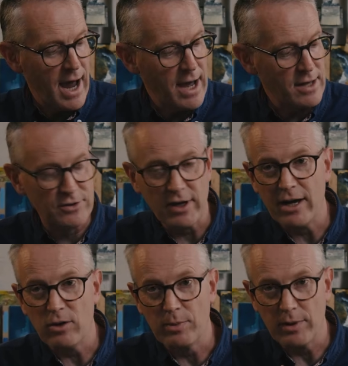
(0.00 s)
to
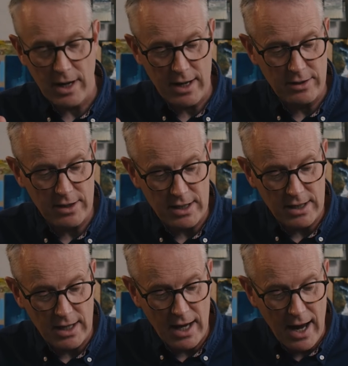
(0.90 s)
help
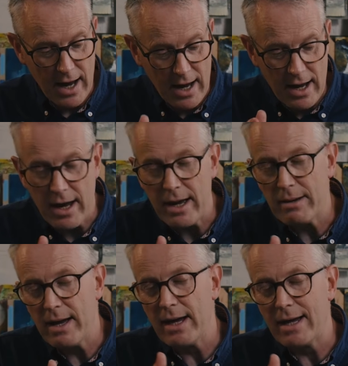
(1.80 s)
the
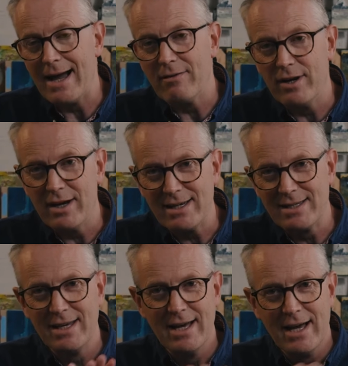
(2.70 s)
ink have a nice